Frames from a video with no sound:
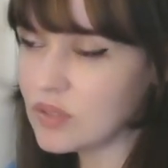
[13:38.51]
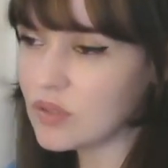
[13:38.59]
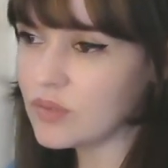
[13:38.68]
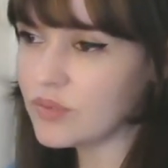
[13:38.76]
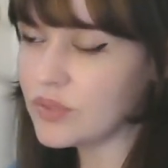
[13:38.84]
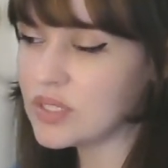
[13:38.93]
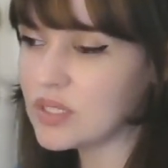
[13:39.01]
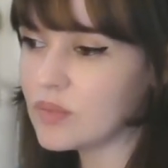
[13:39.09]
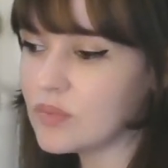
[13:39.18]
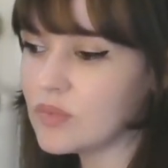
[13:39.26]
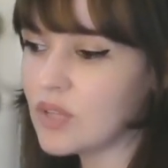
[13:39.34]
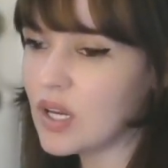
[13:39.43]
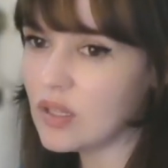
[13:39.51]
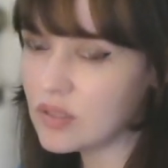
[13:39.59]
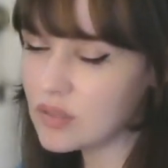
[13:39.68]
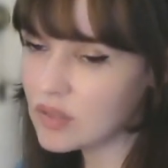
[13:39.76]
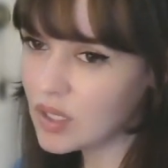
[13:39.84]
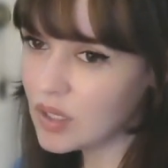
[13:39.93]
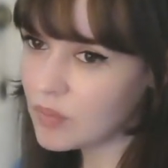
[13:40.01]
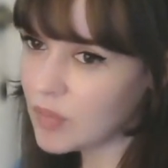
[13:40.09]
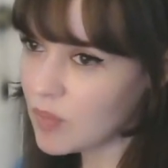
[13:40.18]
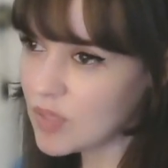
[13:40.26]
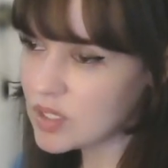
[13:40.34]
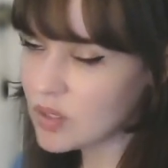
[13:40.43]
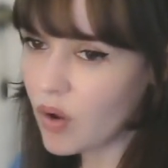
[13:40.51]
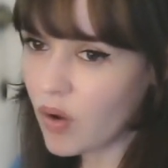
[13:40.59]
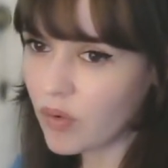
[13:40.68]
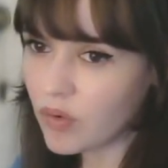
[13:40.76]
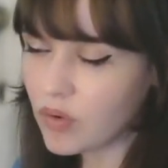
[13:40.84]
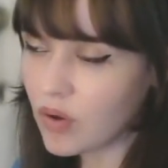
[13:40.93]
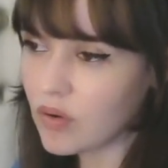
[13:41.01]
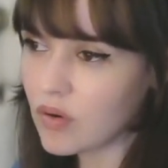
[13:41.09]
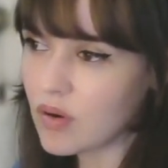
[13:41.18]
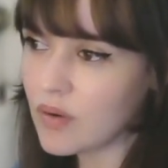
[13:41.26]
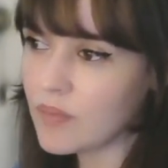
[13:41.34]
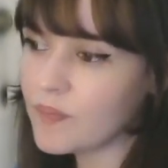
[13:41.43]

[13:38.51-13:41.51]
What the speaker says: or for some great maybe song or